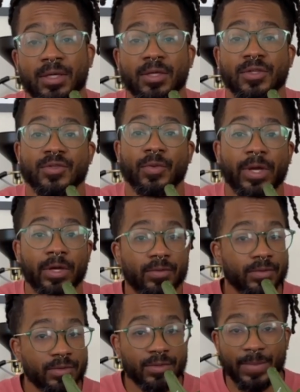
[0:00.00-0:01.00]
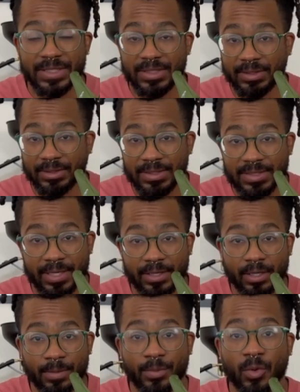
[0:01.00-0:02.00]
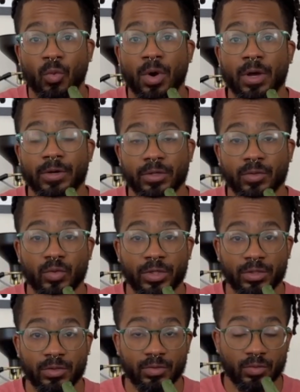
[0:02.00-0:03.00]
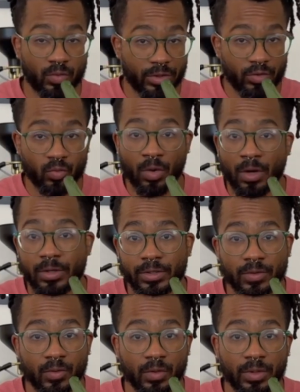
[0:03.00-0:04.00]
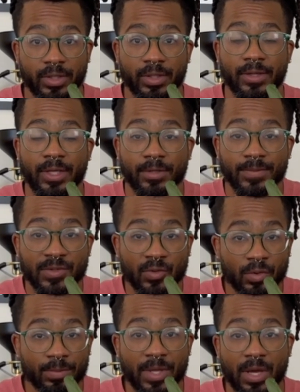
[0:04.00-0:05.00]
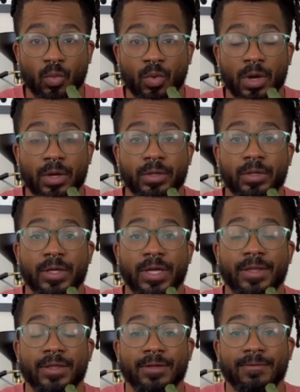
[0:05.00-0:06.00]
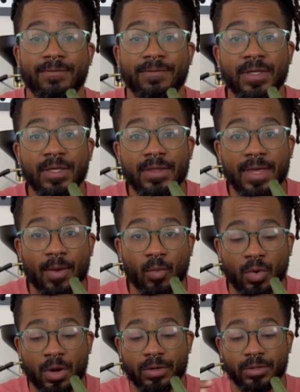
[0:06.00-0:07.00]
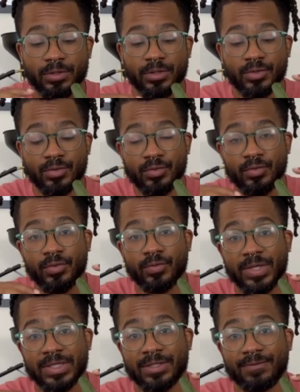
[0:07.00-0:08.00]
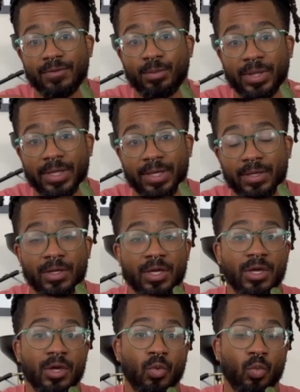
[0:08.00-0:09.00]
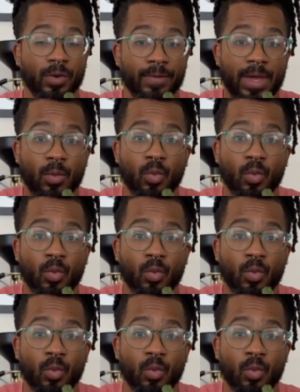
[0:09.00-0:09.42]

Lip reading: So air roots basically take up the water when you water your orchid. They absorb that water and then feed that water to the rest of the plant, where that